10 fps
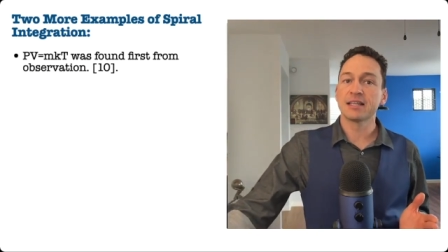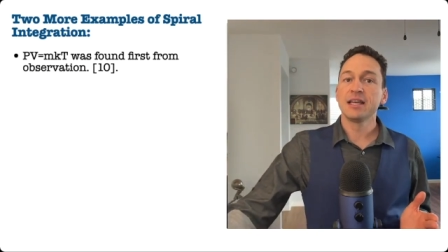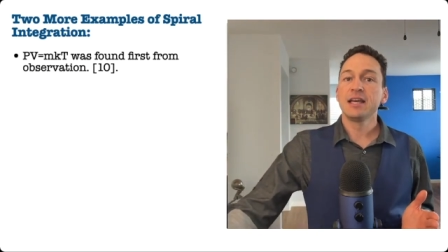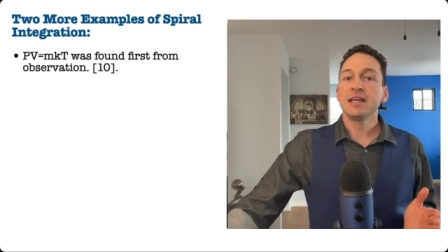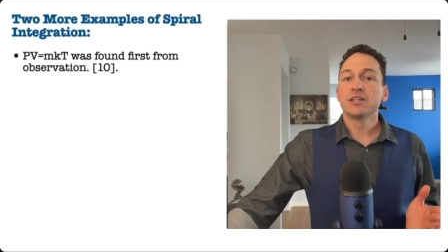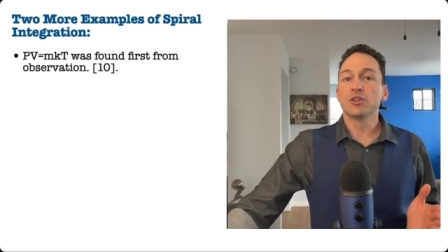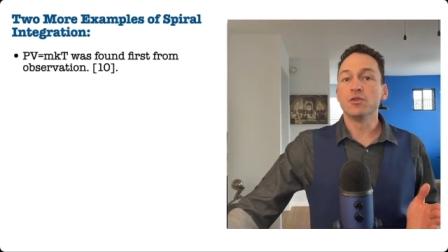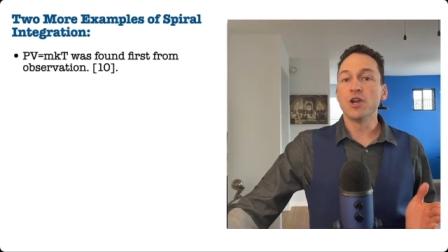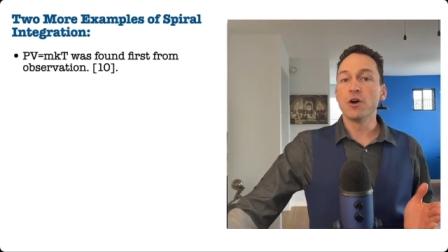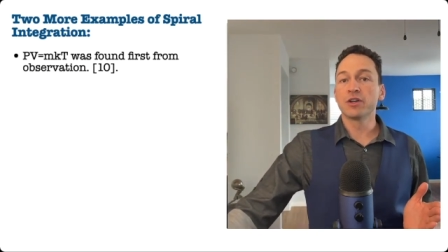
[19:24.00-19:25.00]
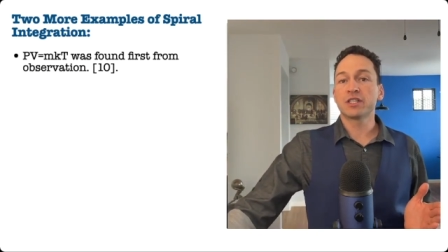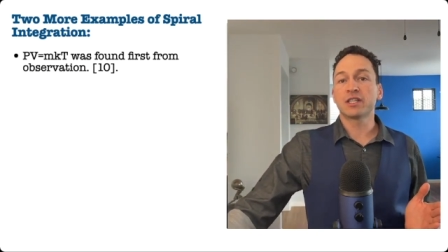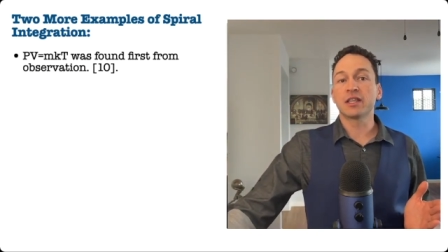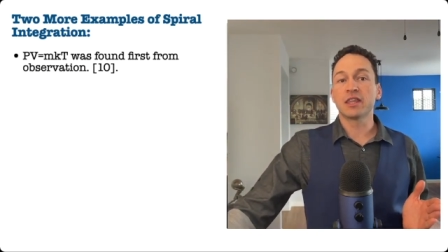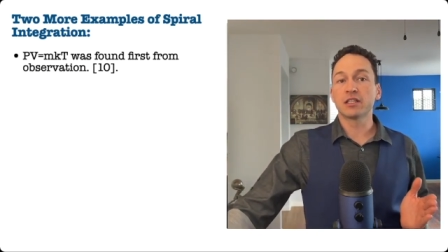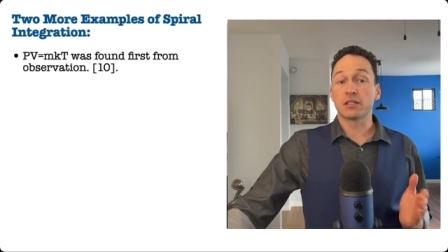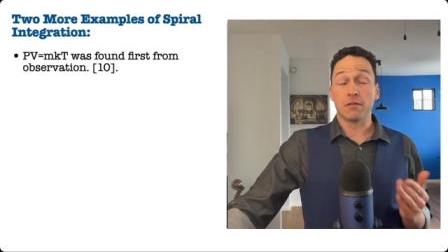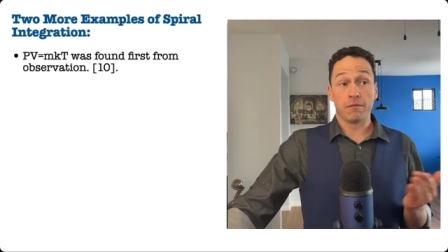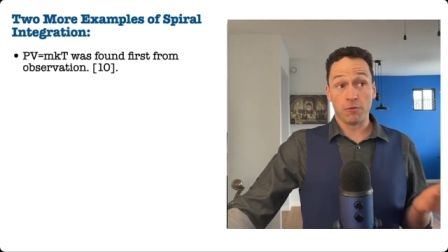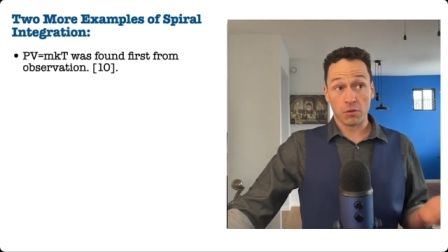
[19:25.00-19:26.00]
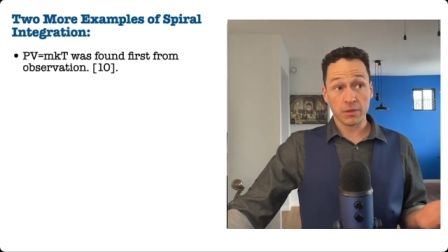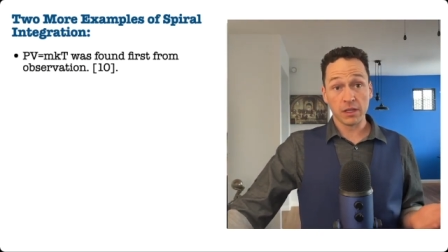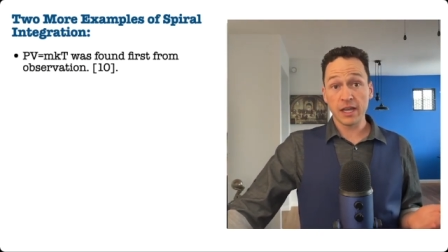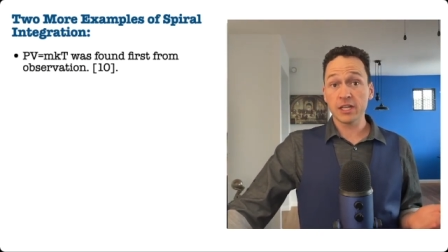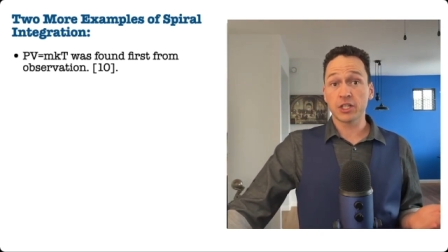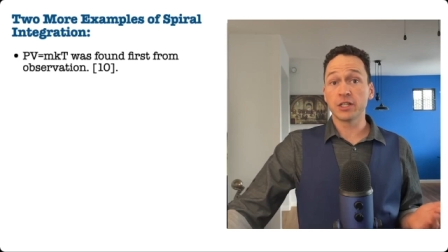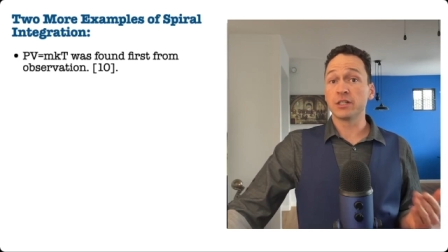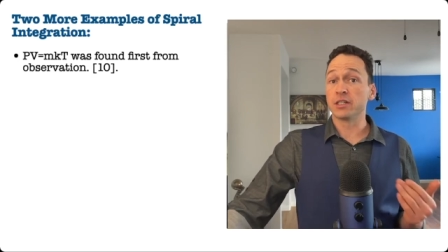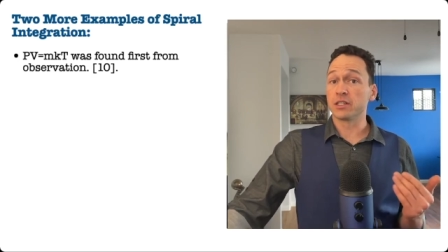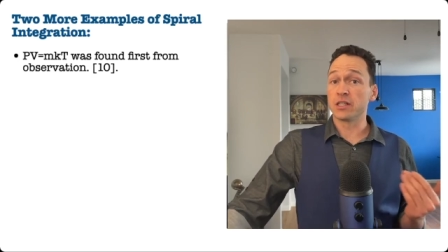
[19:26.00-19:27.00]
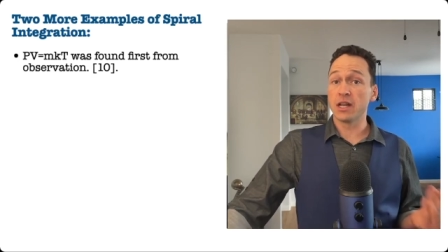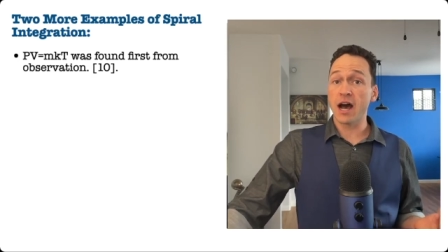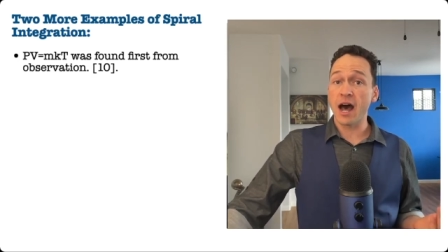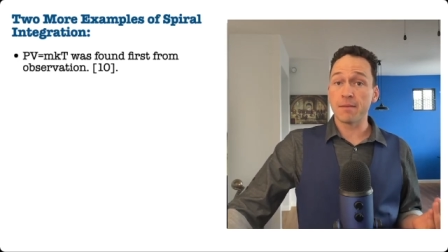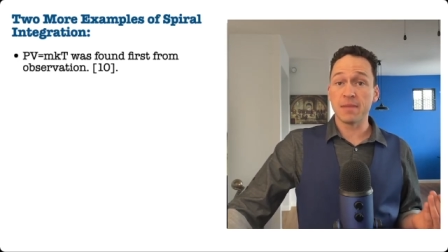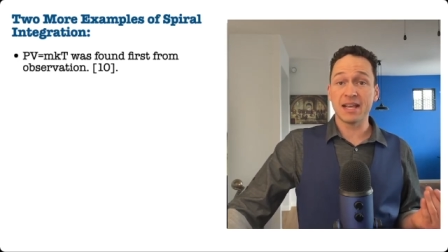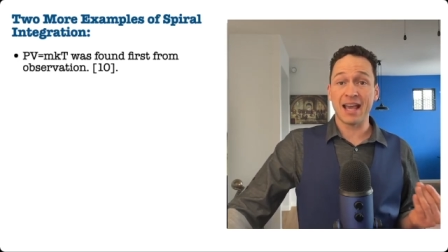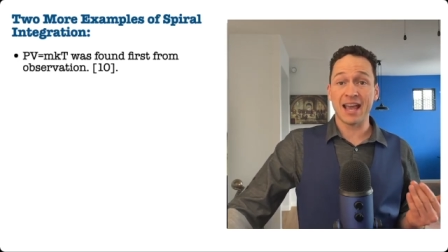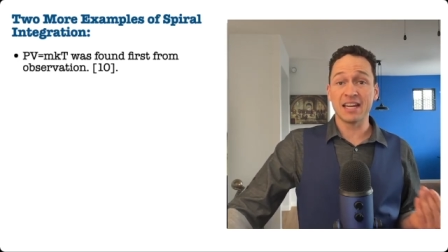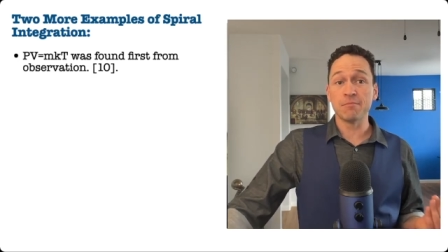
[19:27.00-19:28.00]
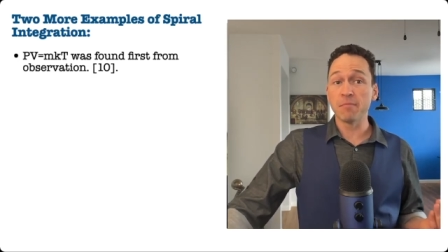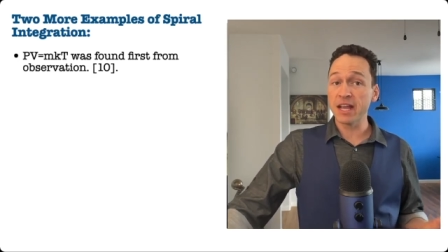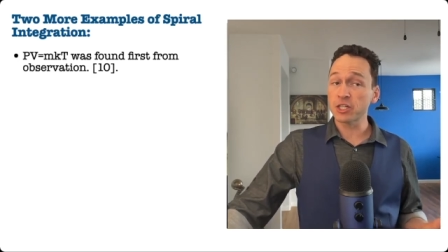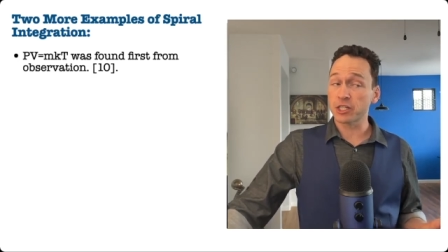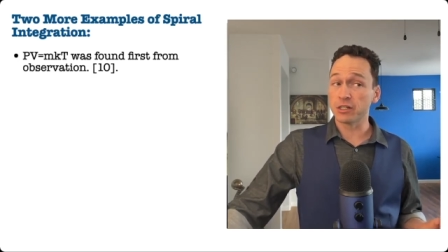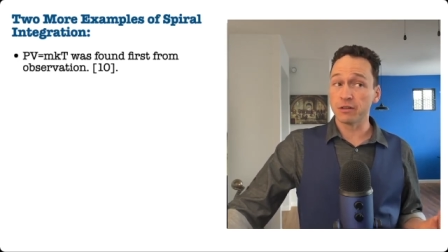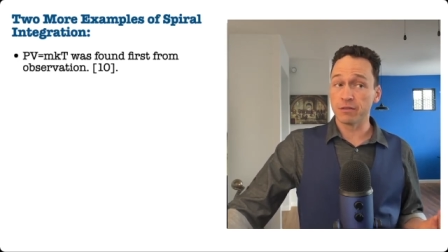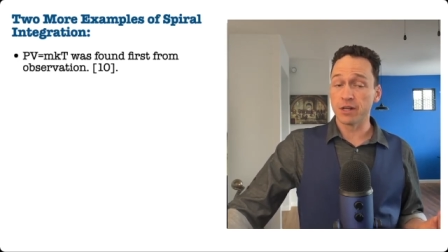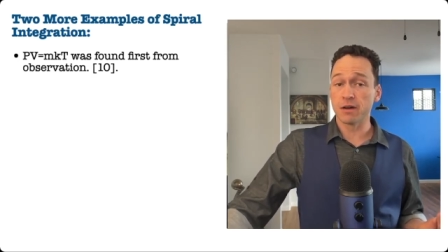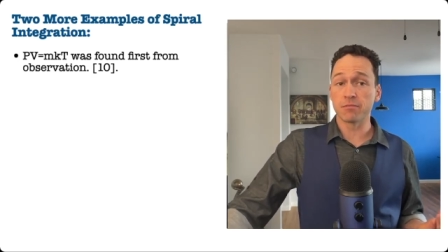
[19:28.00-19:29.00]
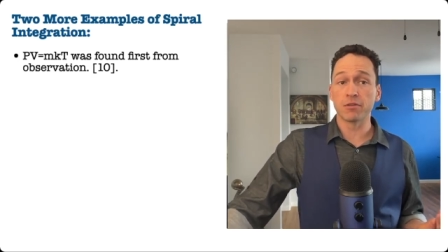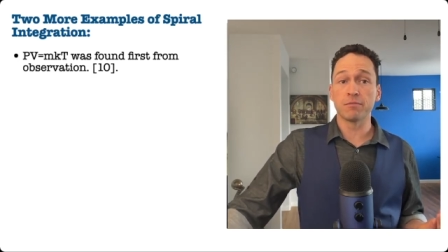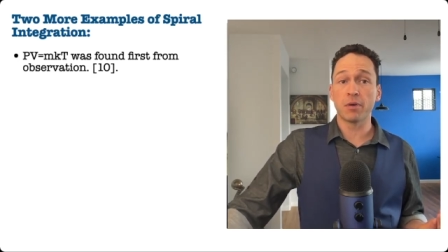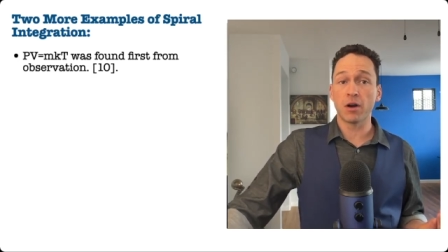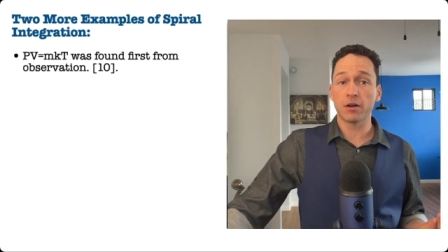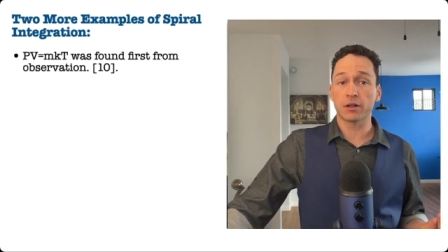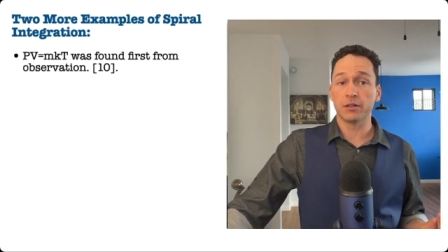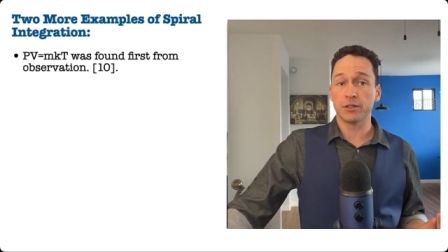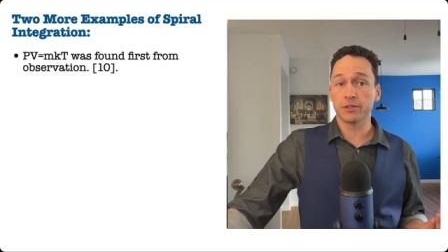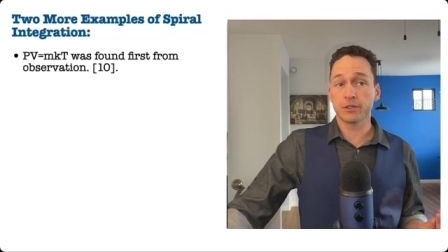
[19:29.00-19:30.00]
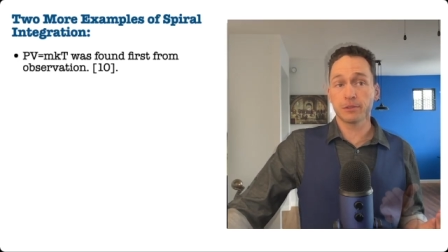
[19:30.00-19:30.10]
So notice that this formulation does not make any mention of the number of particles.